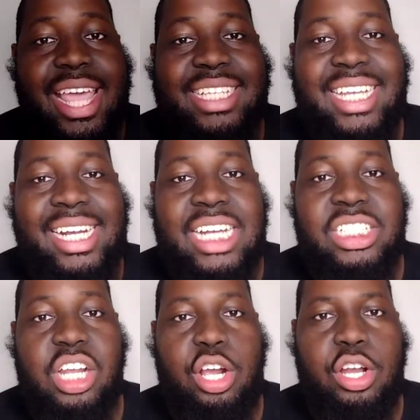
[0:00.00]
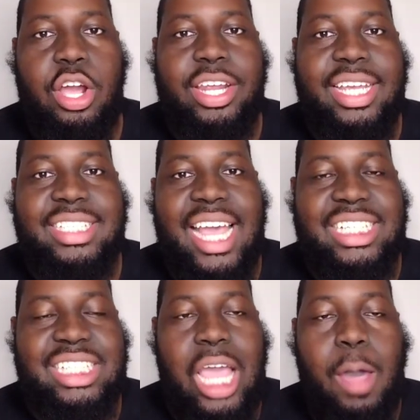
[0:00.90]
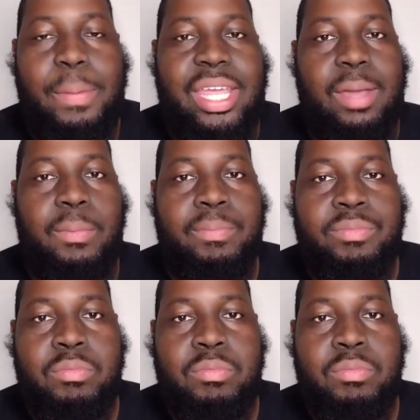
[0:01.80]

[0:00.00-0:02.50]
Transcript: and saying that Chuck Clark is actually helping him